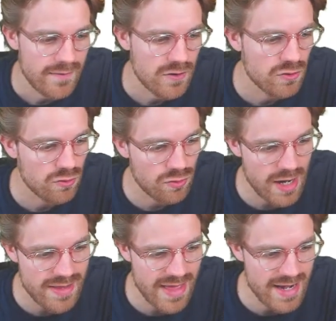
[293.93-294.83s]

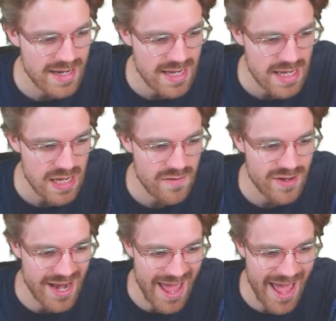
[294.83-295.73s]
Great there, Neve
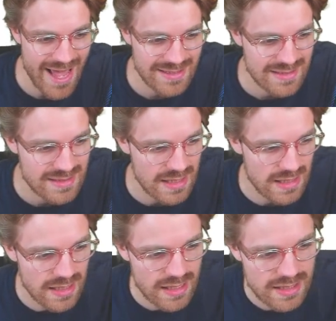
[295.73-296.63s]
and S.
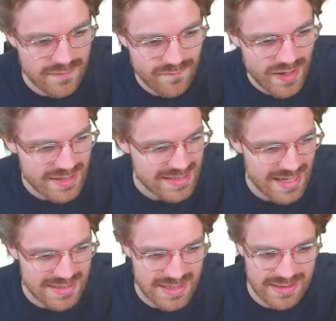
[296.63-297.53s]

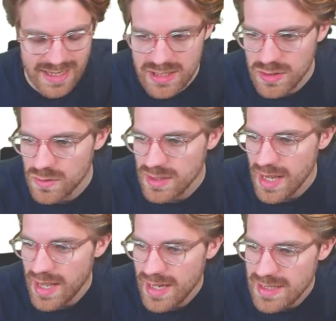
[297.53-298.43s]
Fantastic, Daniel.
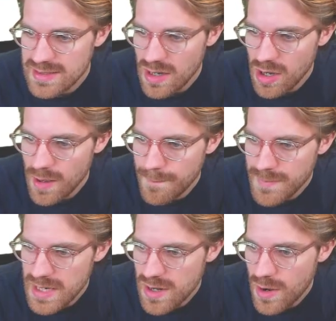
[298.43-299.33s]
Yeah, it is our
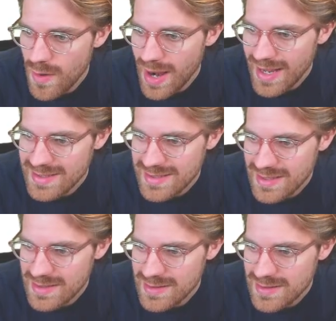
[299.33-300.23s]
amino
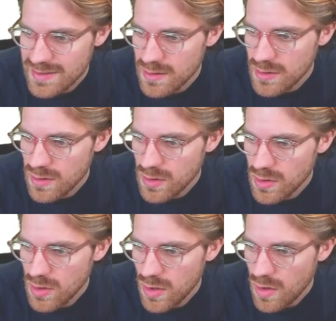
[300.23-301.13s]
acids.
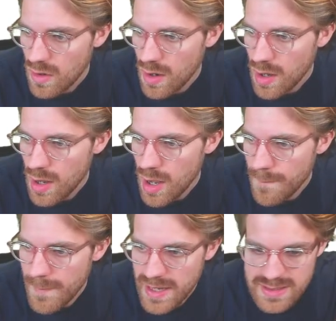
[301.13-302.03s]

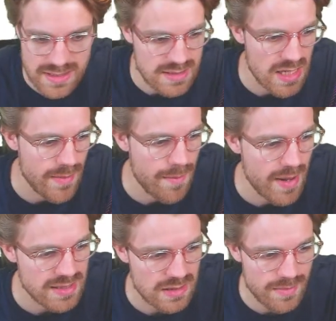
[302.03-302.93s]
Amazing team,
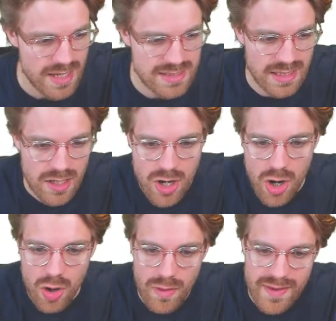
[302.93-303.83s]
amazing, amazing.
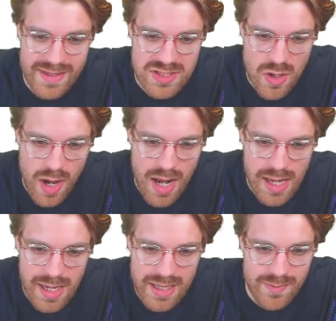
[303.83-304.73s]
All right then, so our
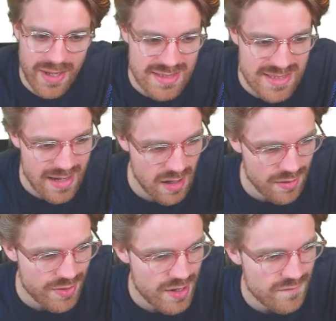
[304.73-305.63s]
lipase our
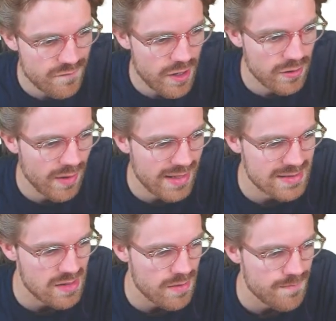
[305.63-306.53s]
third and final
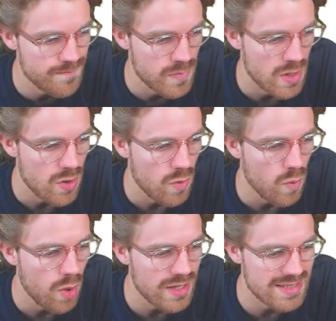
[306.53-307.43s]
enzyme.
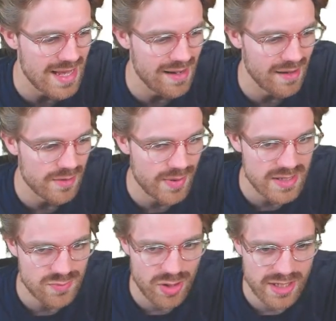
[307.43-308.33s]
What is that
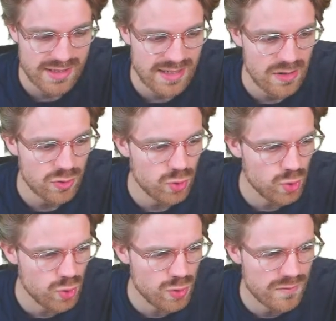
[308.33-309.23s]
lipase breaking down?
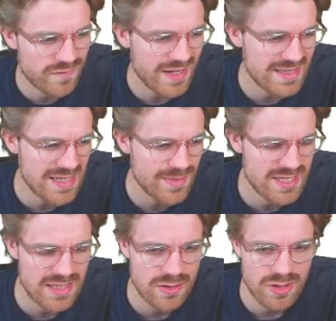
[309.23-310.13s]
Ooh, fancy
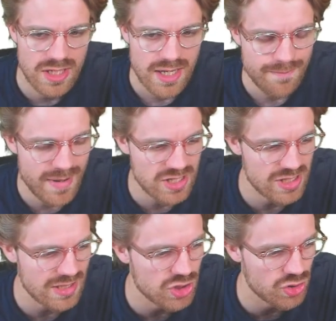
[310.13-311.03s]
Mathilde,
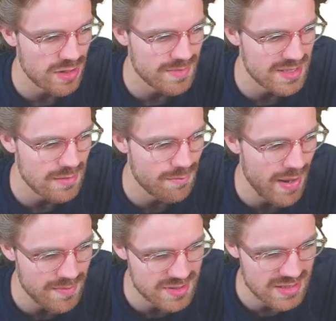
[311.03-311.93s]
mentioning trypsin and
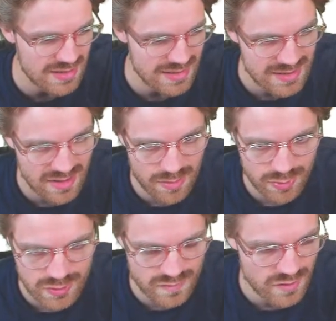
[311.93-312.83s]
pepsin as
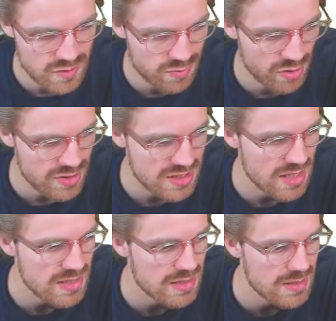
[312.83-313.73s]
examples of those
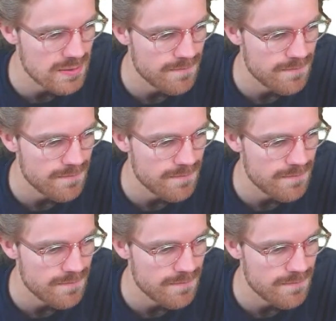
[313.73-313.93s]
proteases.